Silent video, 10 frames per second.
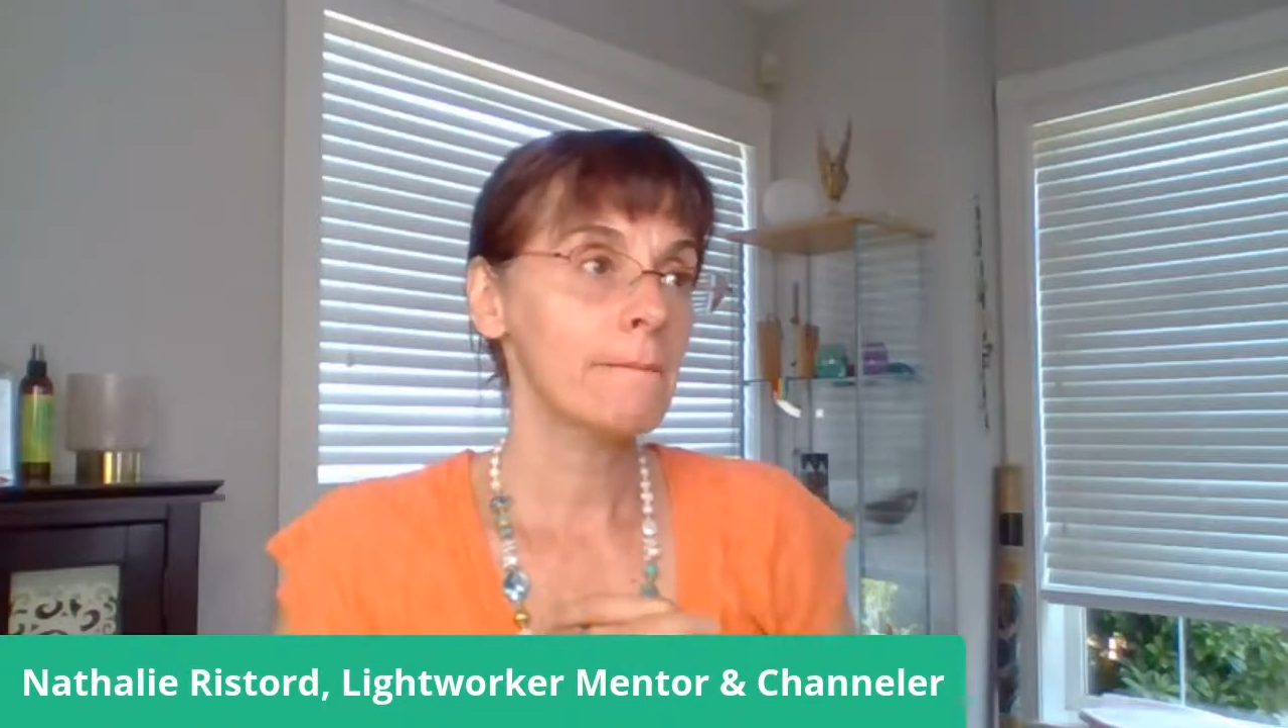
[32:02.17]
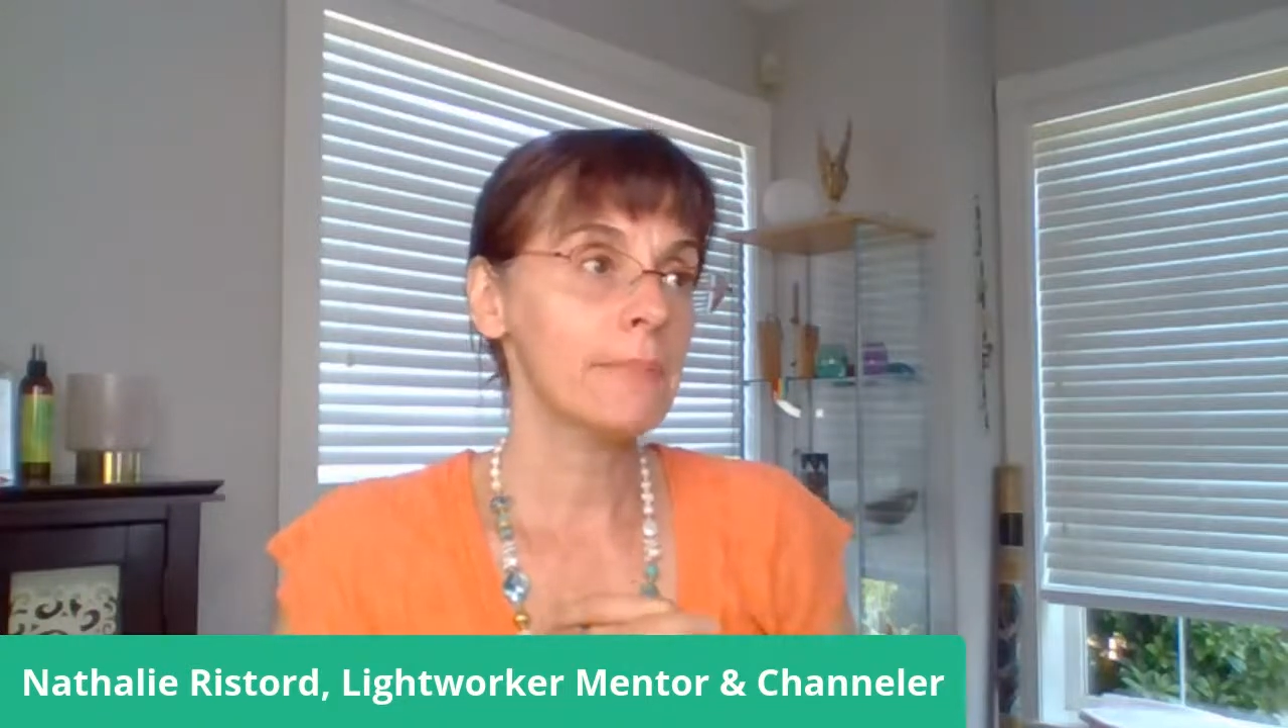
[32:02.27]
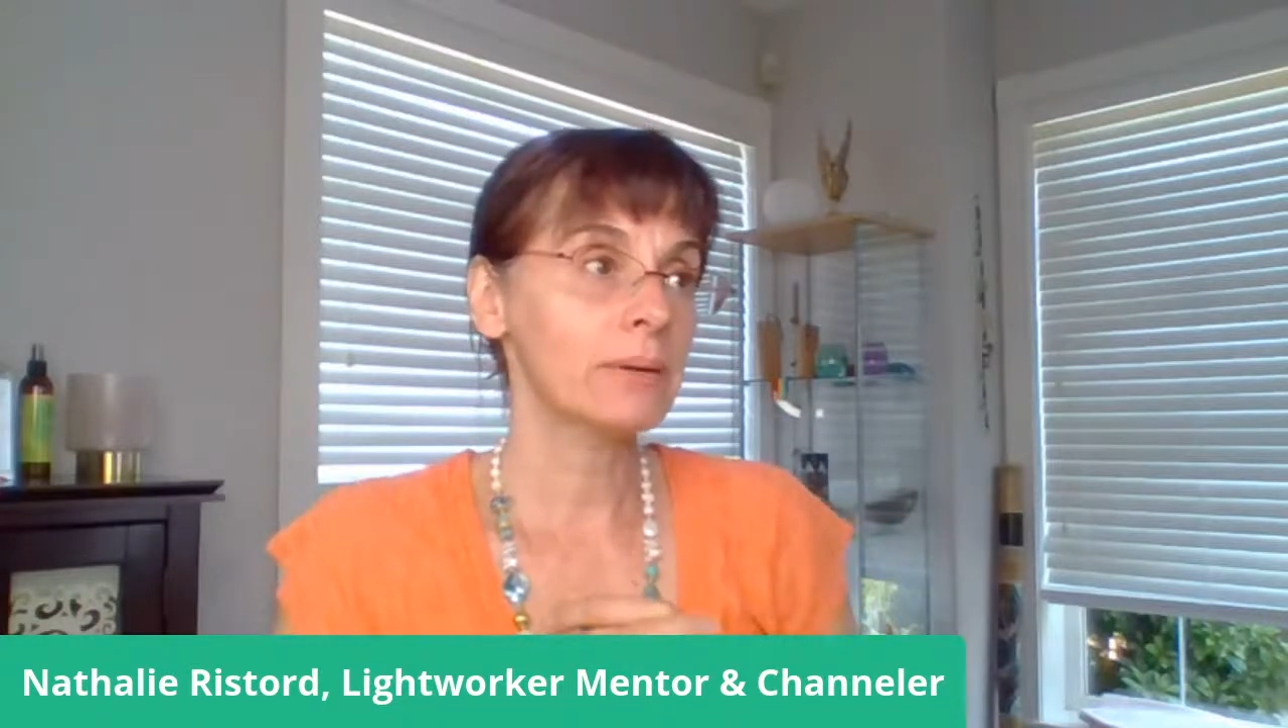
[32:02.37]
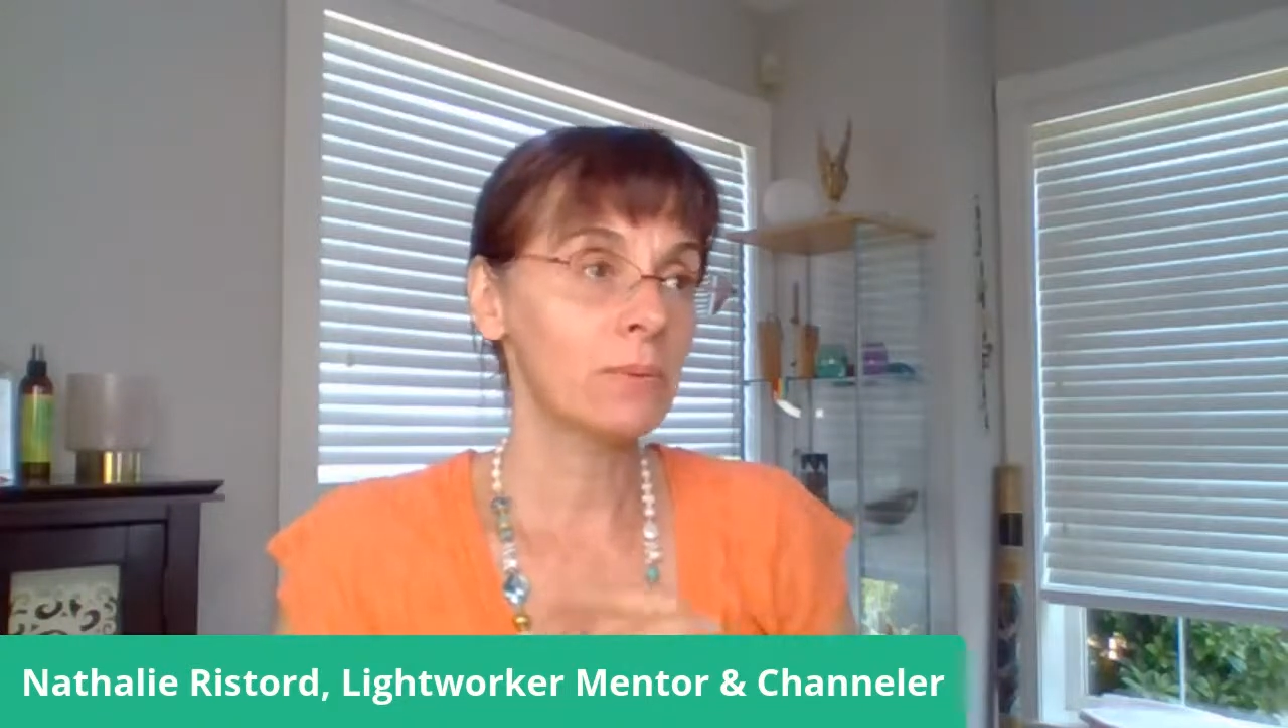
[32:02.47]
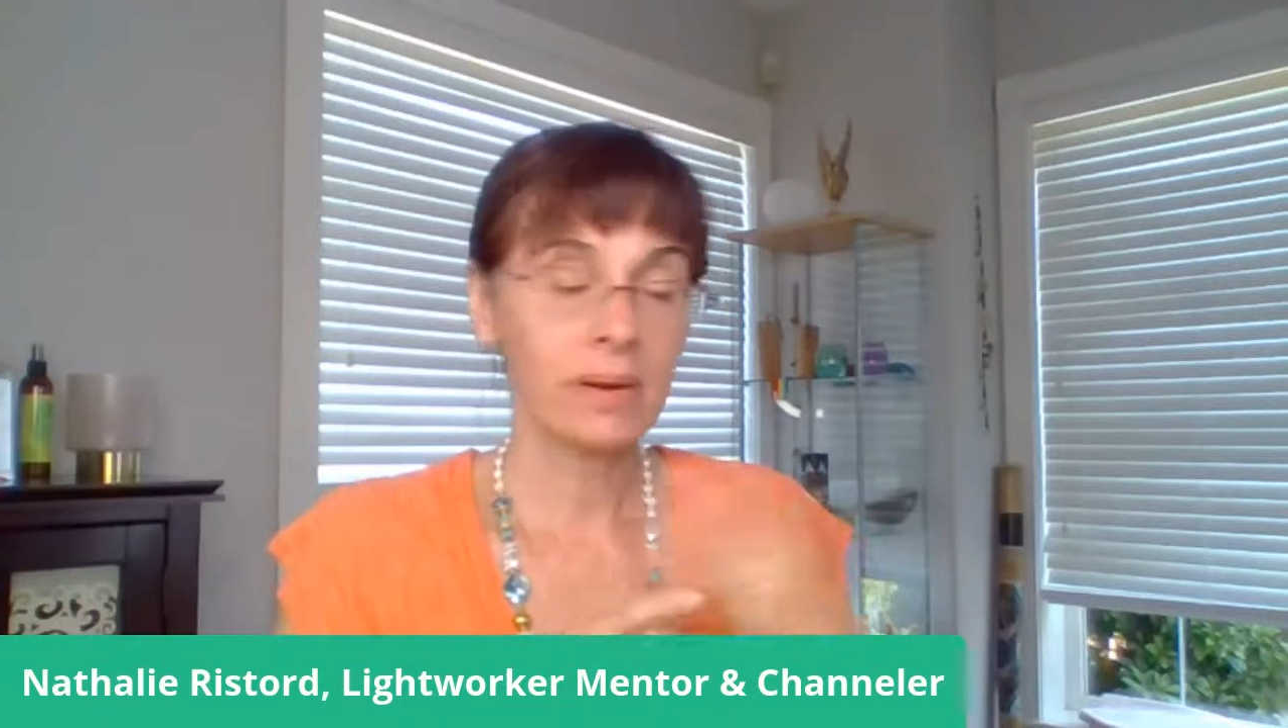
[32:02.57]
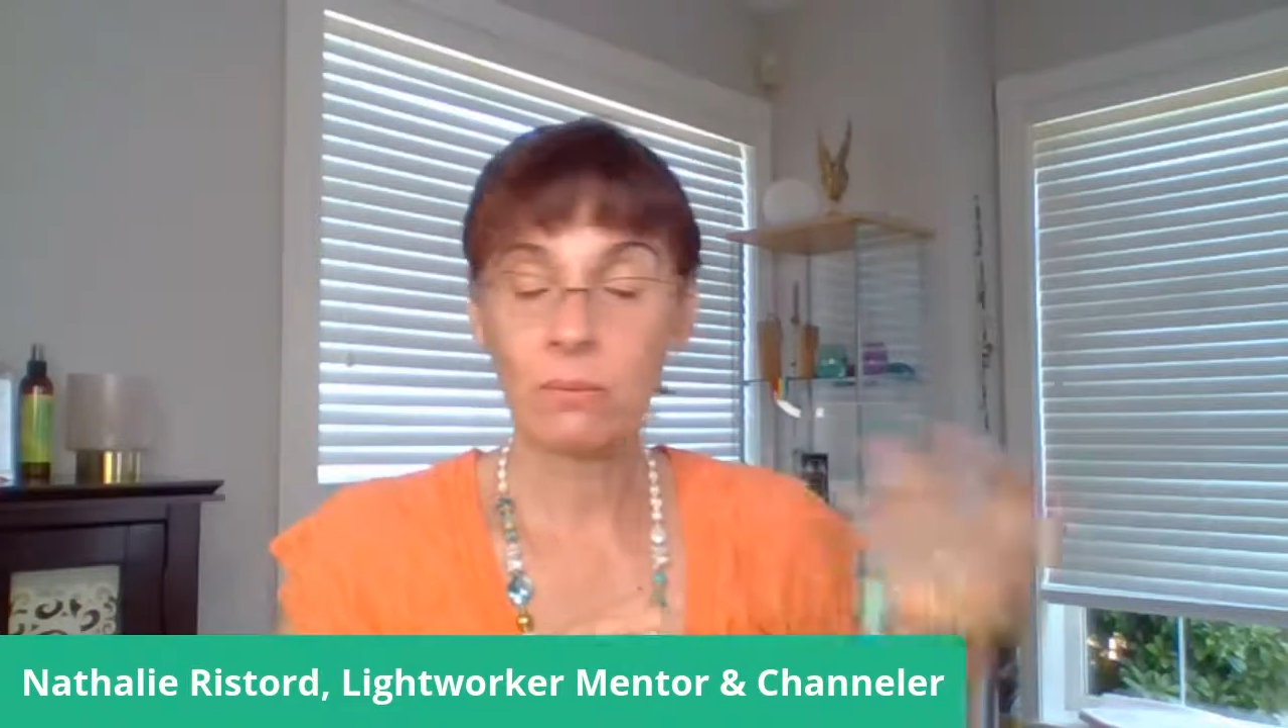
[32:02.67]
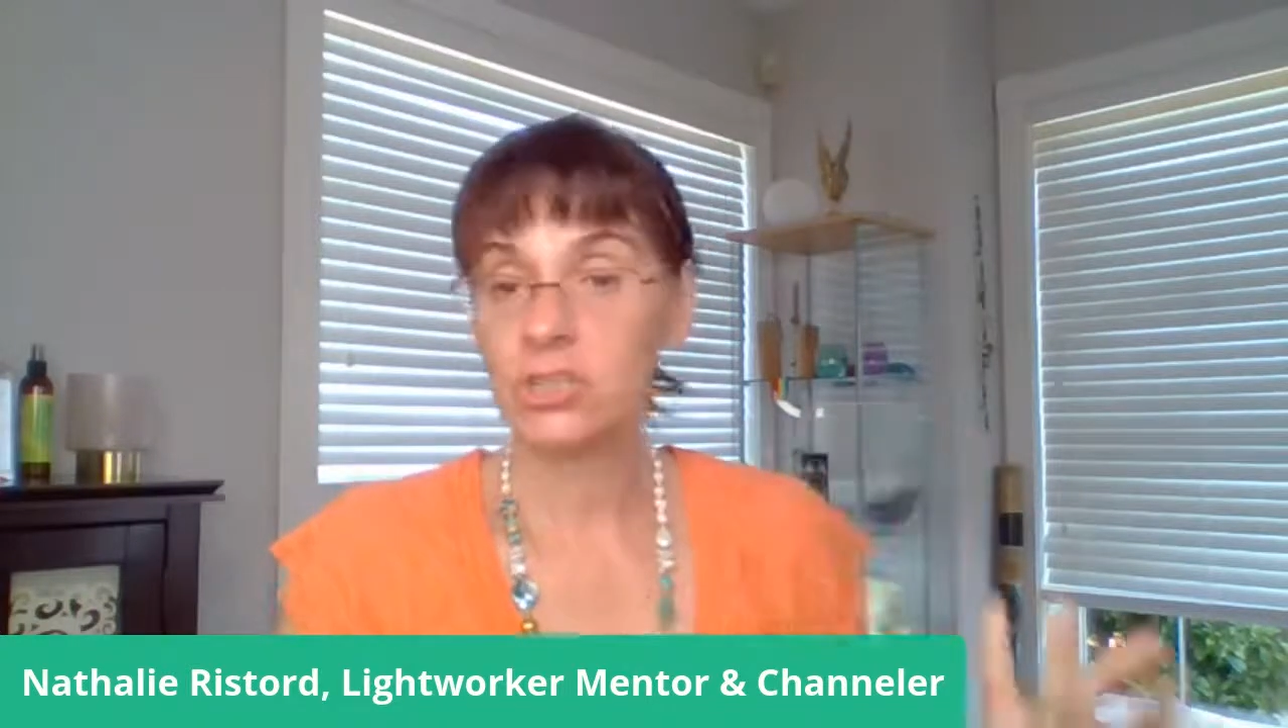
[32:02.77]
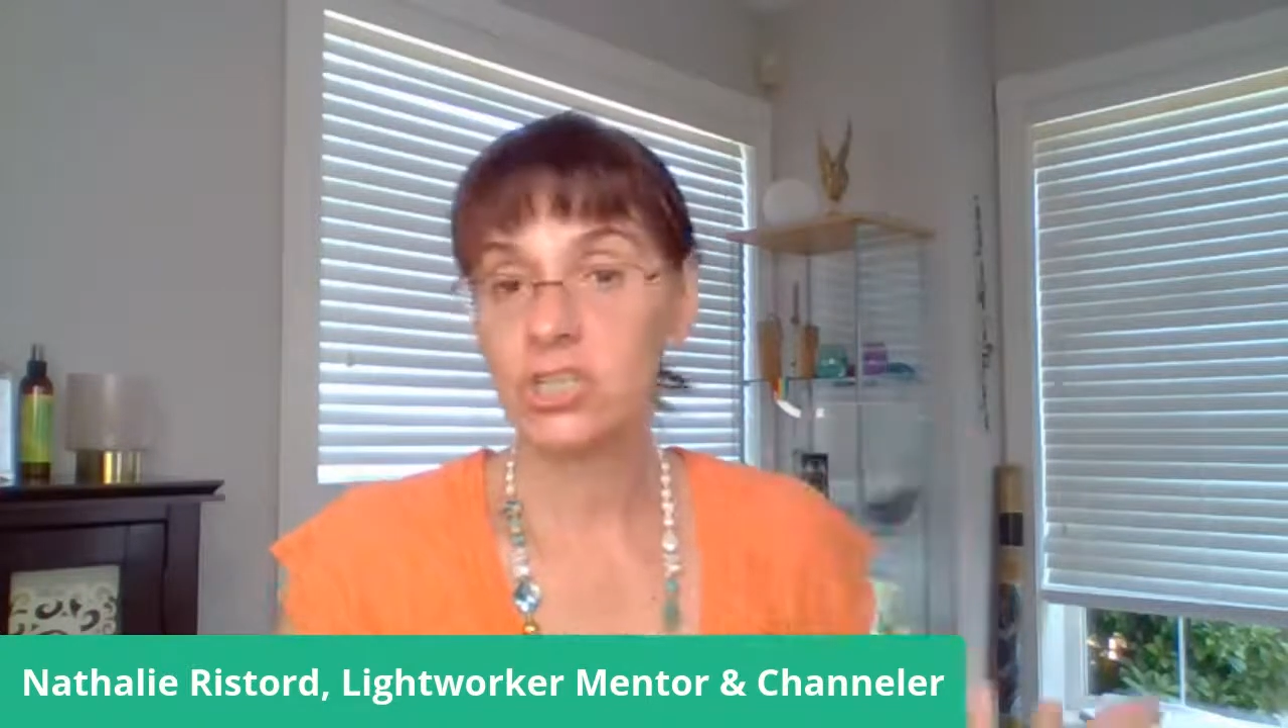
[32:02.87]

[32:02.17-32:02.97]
But when I was